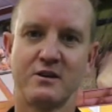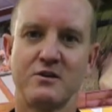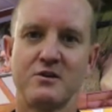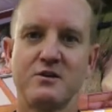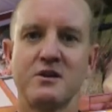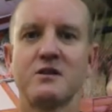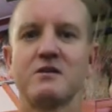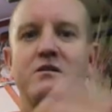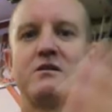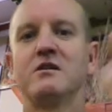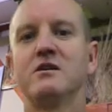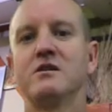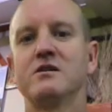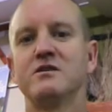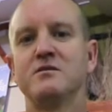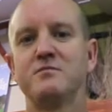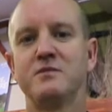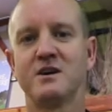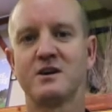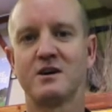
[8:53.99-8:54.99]
And you think, oh,
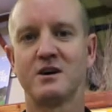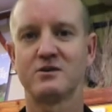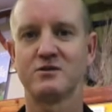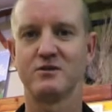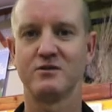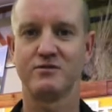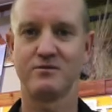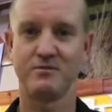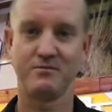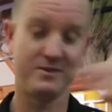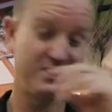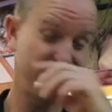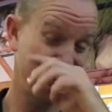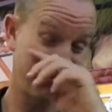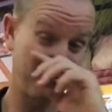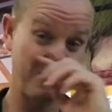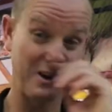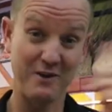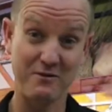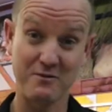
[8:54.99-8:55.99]
you've been cut off.
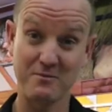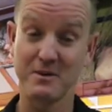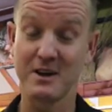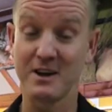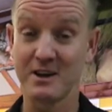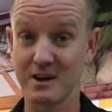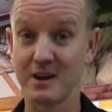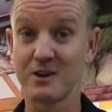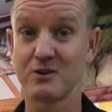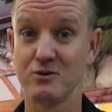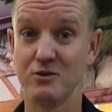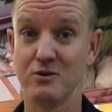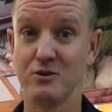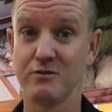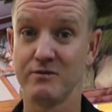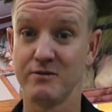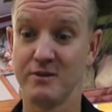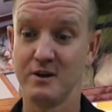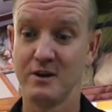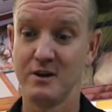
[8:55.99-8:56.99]
Meantime, you haven't been cut
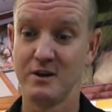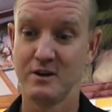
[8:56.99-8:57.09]
off.